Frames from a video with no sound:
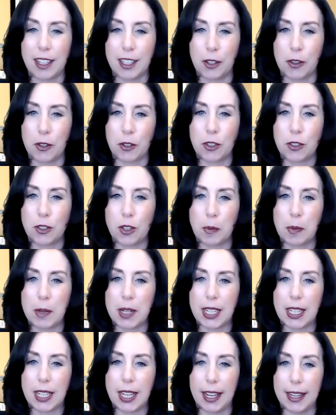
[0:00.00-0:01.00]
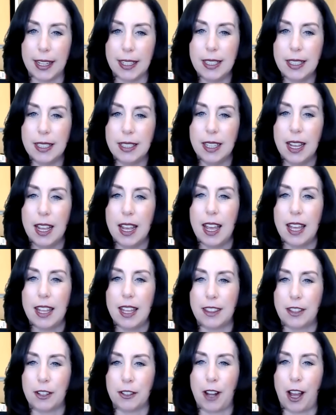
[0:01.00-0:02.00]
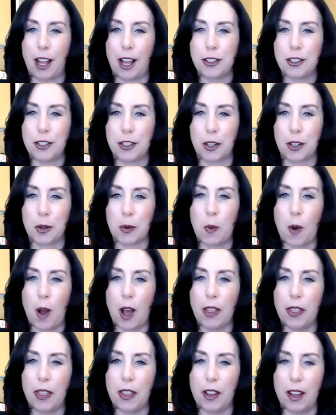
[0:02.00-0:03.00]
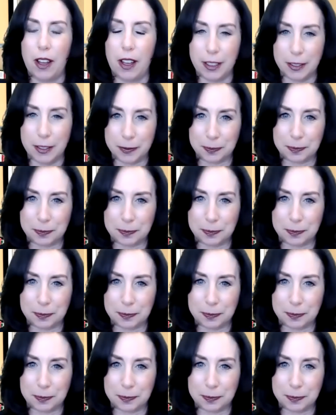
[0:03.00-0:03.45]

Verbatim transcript: you know, there's so many kids that they're not sure what the